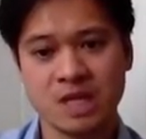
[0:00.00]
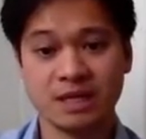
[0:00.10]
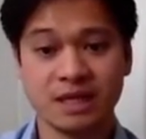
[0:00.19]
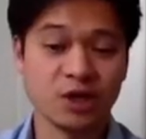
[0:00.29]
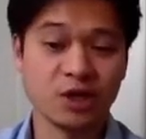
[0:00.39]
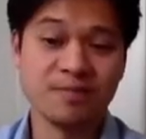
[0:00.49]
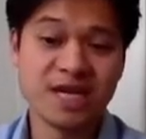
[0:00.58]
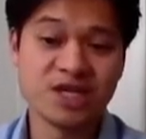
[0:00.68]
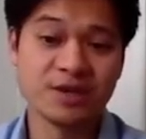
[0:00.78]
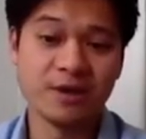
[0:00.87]
Now you can
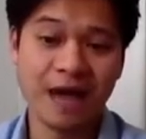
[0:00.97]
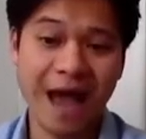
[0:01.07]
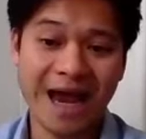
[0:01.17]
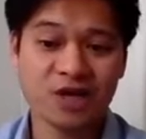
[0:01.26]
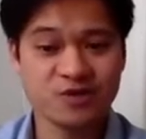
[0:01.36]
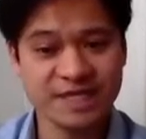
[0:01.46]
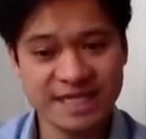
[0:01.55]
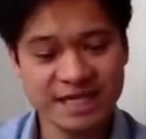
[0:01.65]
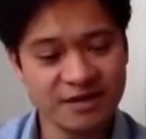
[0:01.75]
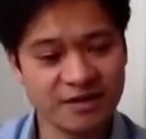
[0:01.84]
measure the
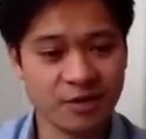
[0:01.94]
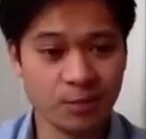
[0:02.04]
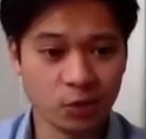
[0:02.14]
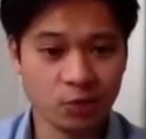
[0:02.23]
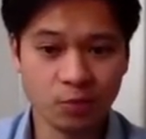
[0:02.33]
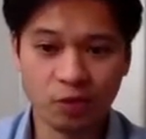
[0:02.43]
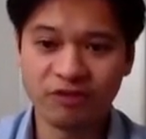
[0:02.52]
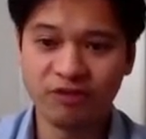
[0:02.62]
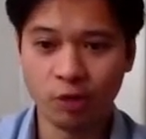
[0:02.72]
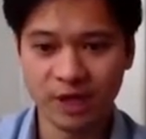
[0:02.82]
accuracy of the model more
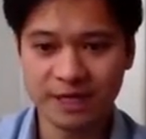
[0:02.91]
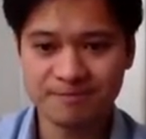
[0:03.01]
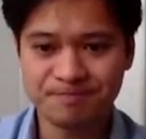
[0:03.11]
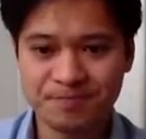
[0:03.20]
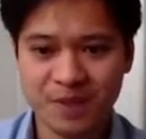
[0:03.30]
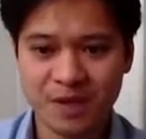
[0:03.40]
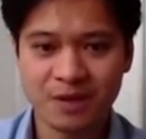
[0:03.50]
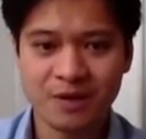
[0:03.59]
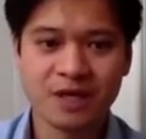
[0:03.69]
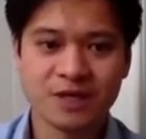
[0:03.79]
formally.
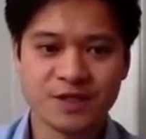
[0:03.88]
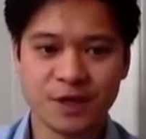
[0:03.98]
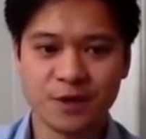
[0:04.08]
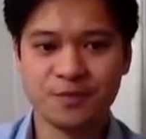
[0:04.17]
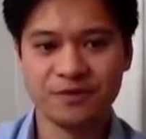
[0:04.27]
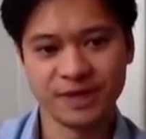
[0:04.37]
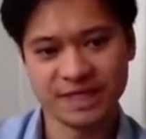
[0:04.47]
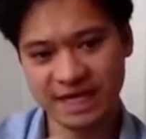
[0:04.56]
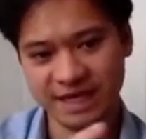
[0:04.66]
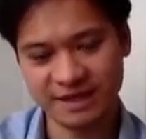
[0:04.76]
So if we
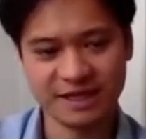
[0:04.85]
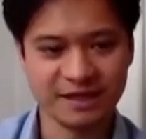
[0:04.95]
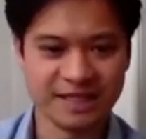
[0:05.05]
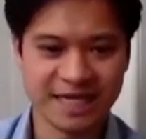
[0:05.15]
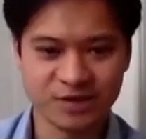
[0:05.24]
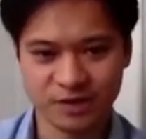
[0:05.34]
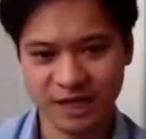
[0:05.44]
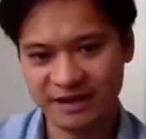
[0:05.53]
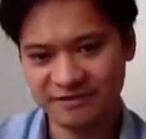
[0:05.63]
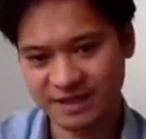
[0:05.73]
take the data on the
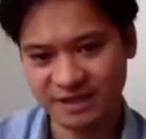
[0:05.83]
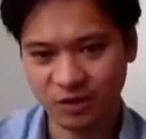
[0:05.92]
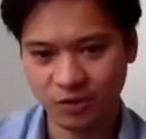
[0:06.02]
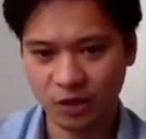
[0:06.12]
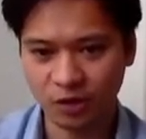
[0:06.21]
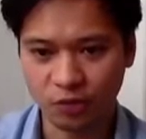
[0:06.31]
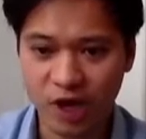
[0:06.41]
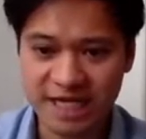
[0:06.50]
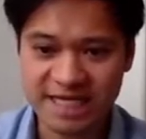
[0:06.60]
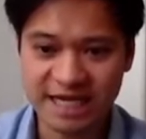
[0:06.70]
left and on the
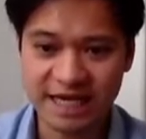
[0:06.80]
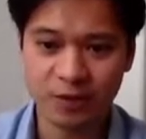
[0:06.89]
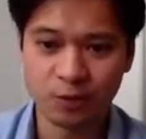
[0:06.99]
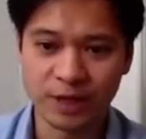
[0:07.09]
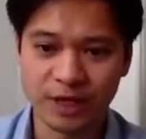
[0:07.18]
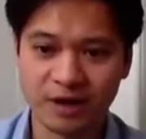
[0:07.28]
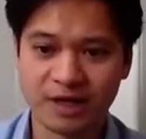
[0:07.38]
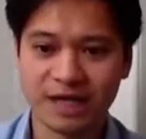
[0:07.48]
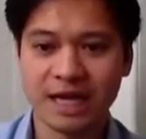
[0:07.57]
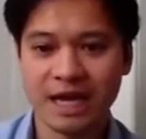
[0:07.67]
right here, we are
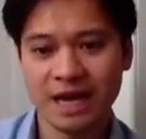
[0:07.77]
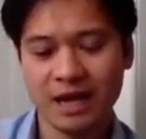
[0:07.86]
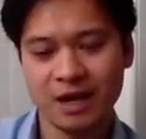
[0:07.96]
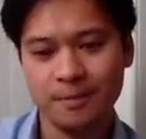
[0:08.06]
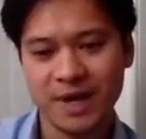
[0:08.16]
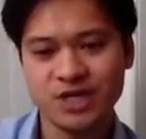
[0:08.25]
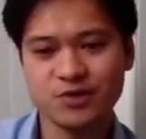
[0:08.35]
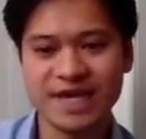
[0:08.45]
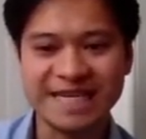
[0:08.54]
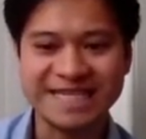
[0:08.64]

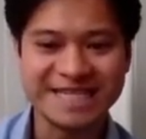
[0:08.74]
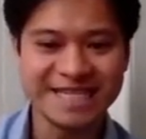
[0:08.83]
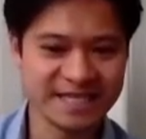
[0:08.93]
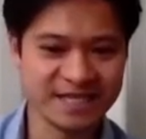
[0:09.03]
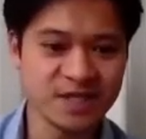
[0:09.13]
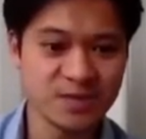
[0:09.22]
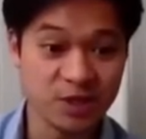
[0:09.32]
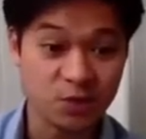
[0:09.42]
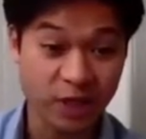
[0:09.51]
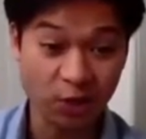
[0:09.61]
measuring the distance
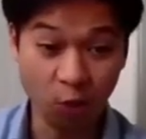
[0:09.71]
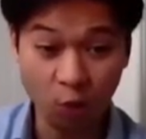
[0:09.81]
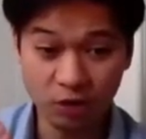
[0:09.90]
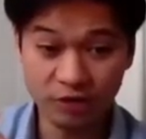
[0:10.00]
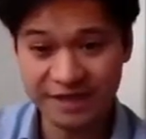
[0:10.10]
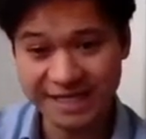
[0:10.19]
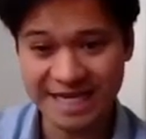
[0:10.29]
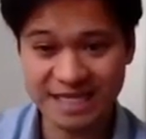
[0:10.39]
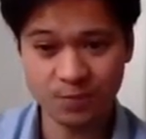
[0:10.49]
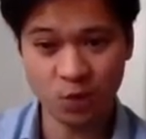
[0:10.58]
between all of the
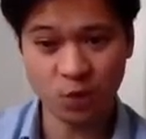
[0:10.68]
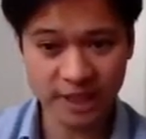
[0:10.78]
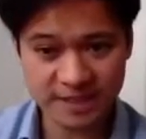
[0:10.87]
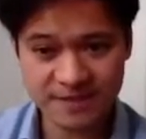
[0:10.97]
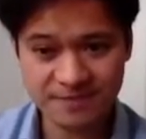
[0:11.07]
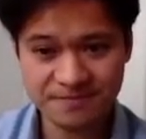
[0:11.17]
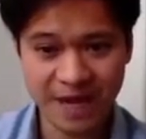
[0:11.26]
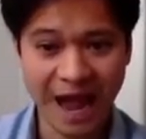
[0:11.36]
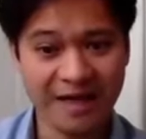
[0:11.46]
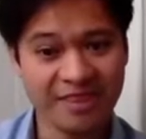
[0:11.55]
data points
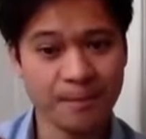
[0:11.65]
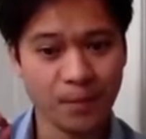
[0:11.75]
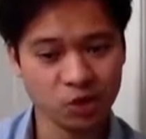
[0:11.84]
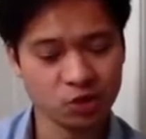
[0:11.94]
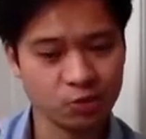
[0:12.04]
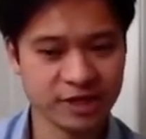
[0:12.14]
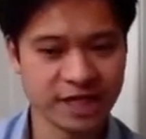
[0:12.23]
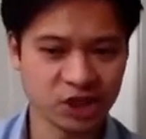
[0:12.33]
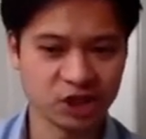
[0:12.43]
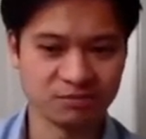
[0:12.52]
and the model
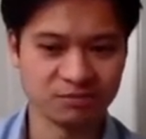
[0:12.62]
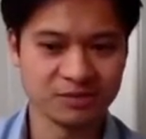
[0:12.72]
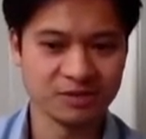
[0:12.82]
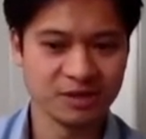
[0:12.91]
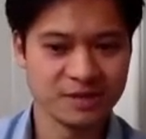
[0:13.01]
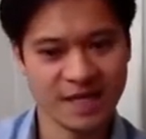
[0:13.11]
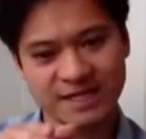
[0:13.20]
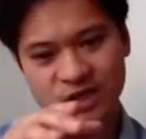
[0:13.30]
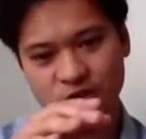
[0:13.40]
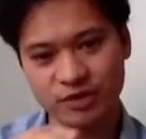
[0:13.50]
prediction. So that's
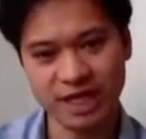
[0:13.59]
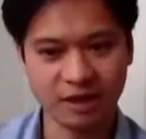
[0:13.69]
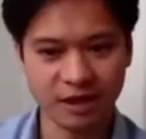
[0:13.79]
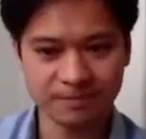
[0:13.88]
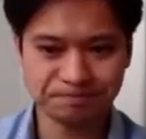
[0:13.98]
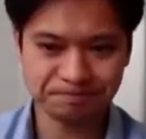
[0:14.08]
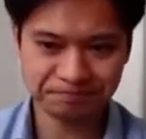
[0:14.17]
the green line.